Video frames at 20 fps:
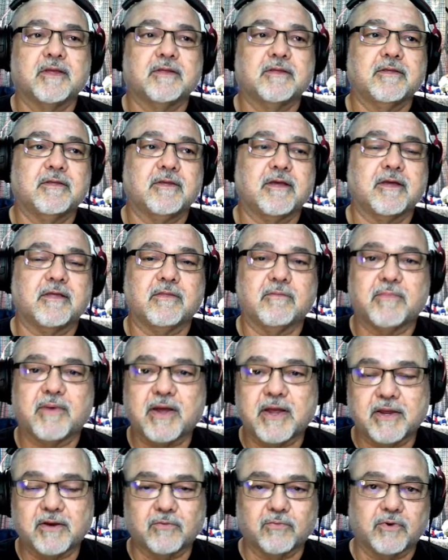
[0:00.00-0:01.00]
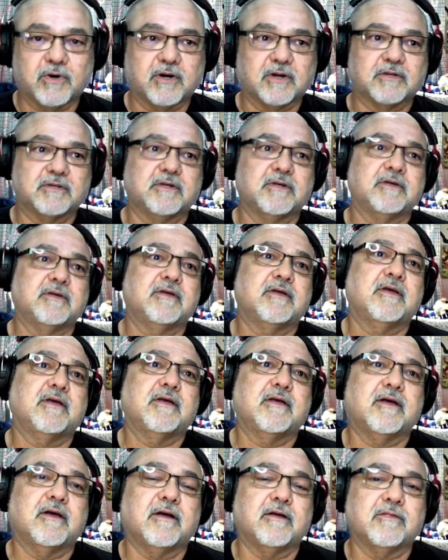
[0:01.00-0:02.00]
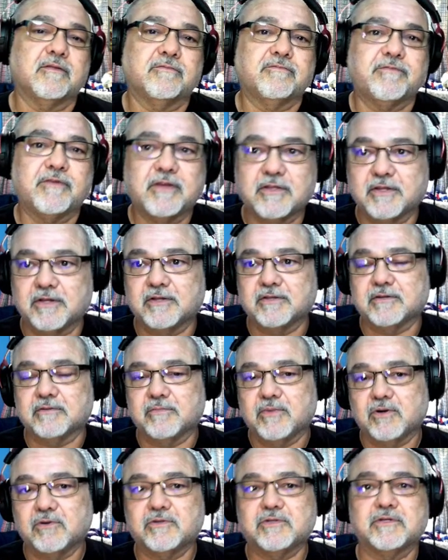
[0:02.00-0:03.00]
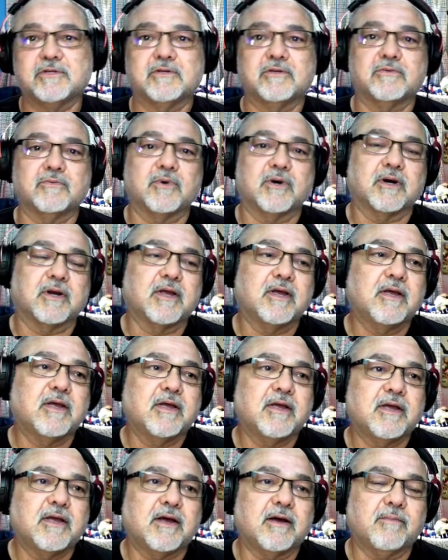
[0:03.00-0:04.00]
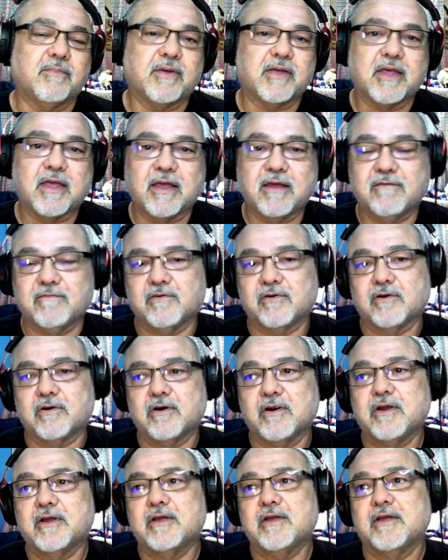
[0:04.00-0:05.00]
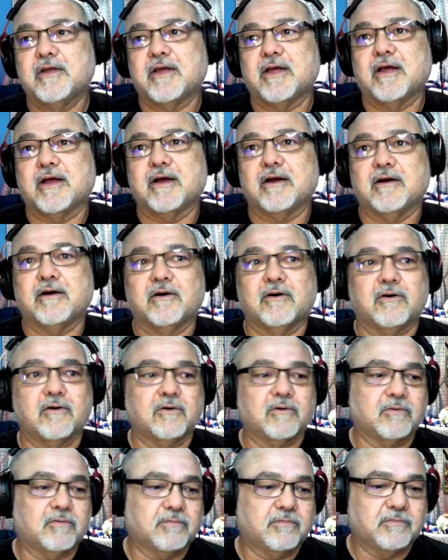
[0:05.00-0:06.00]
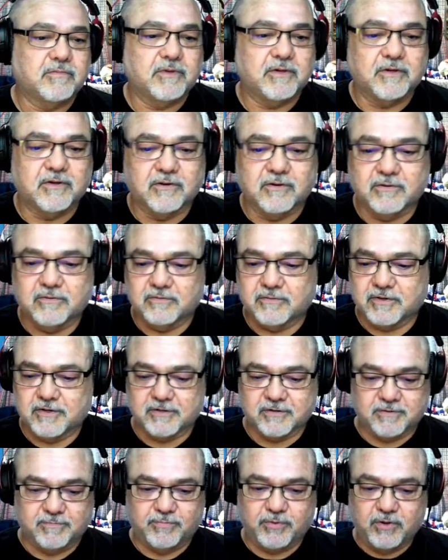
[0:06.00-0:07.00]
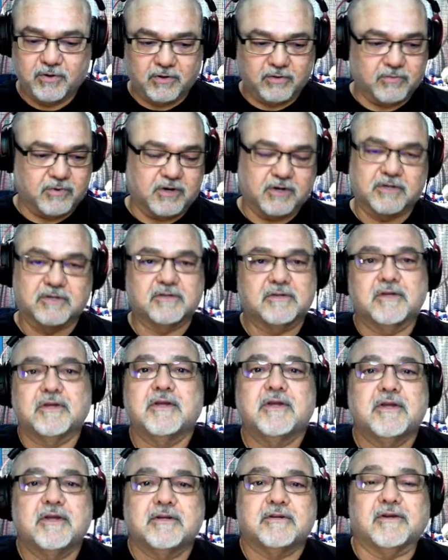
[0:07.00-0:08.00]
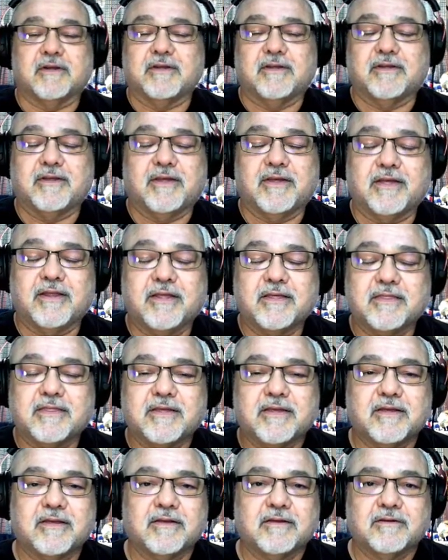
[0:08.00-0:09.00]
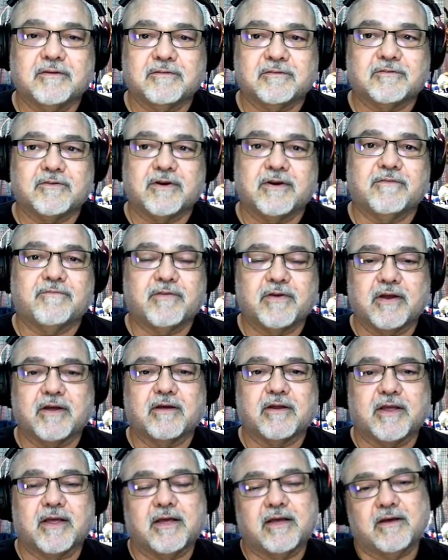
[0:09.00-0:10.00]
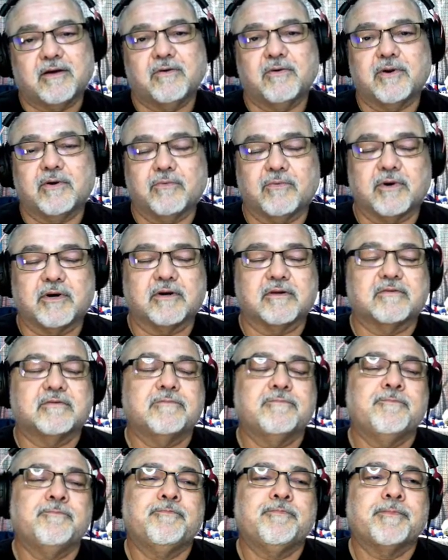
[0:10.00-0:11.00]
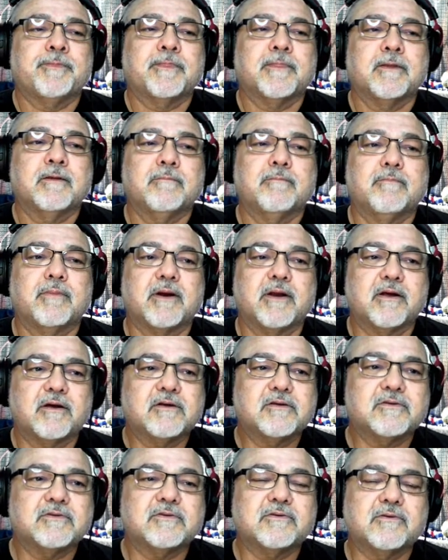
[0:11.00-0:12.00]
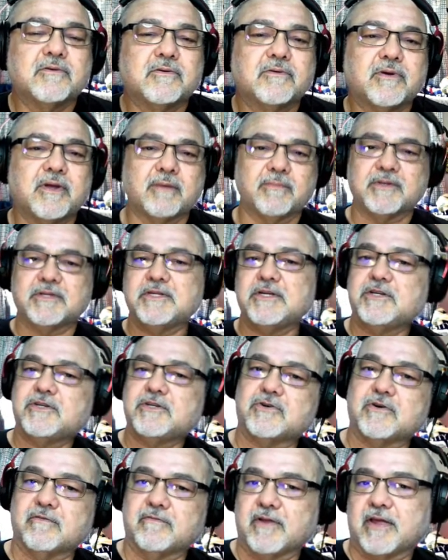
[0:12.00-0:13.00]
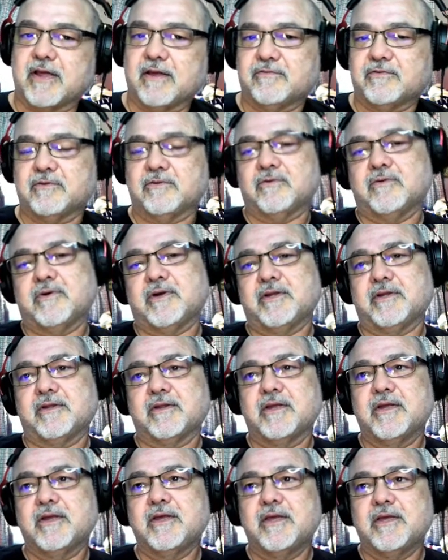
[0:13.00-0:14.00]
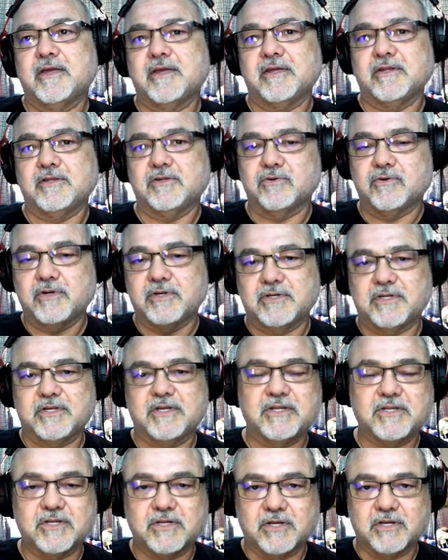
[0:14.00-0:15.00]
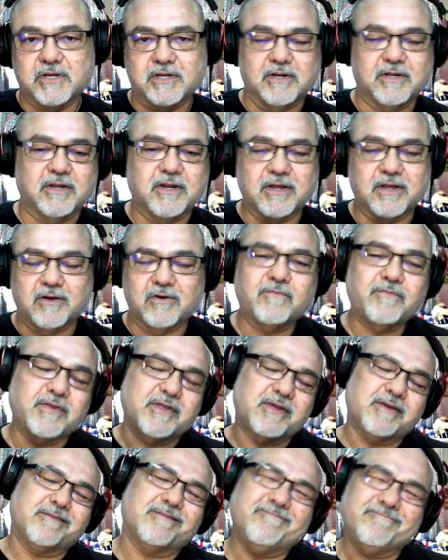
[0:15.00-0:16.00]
how the mind works, how the feelings, emotions work, how behavior, how, a computer works. Anything, trying to figure out how it works. But I also am a teacher of life, so I enjoy teaching. And hopefully,